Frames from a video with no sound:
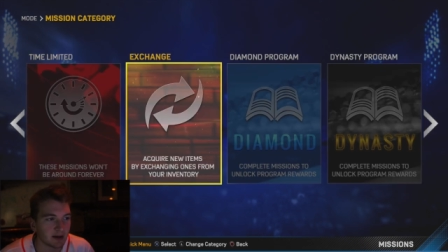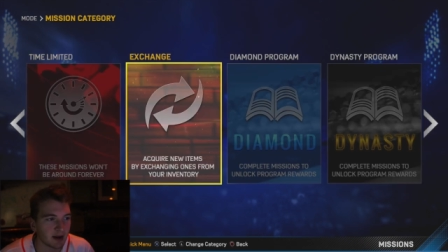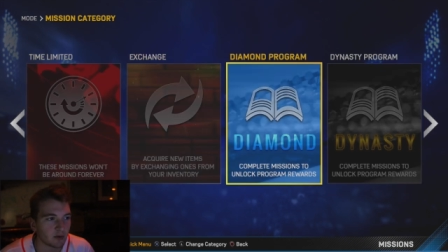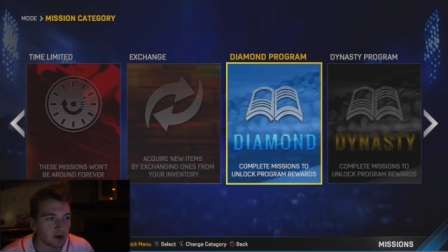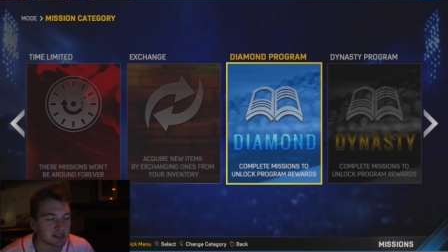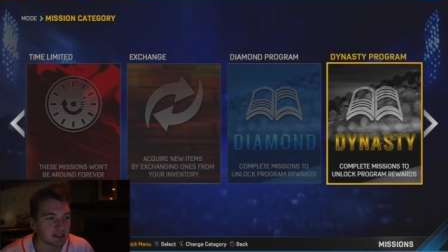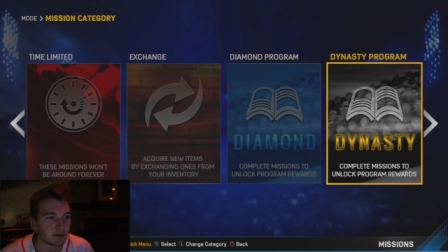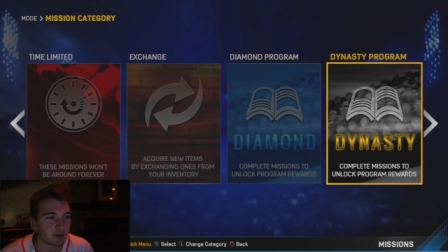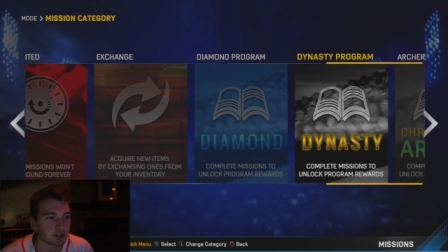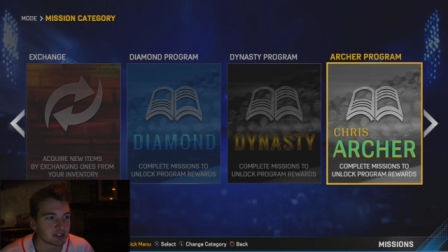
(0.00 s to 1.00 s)
Kind of
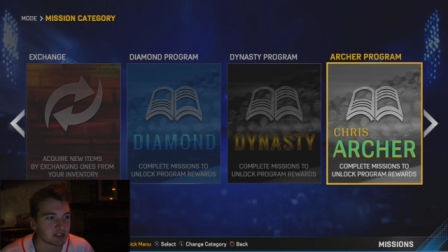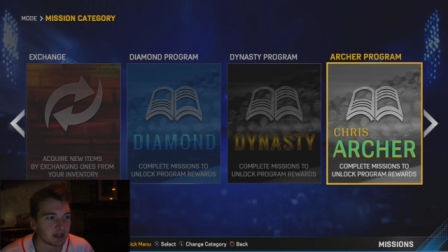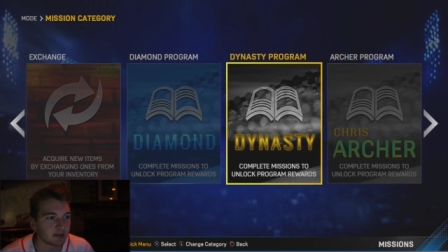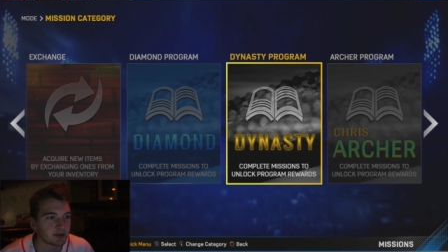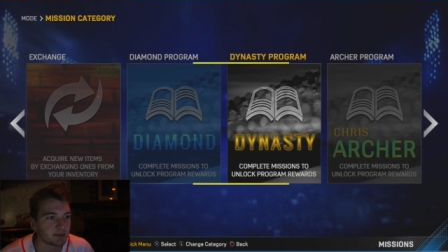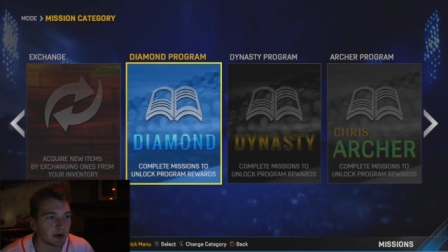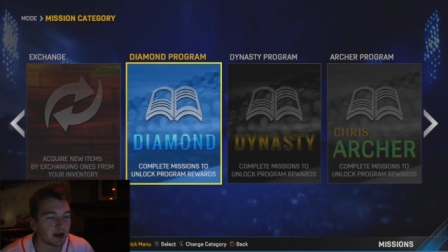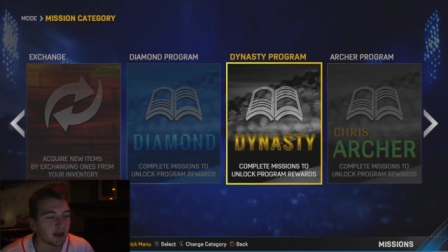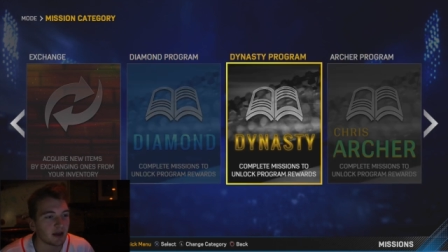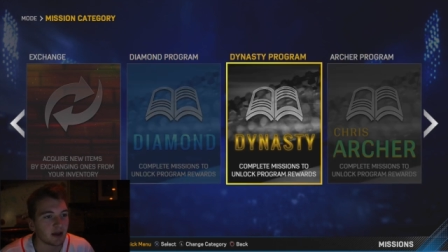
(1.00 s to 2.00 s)
wasted a bunch of stubs,
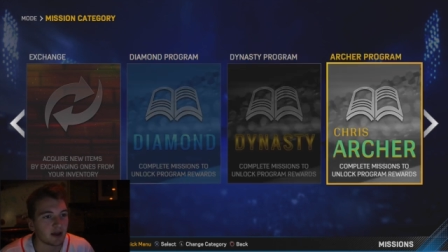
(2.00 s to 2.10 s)
but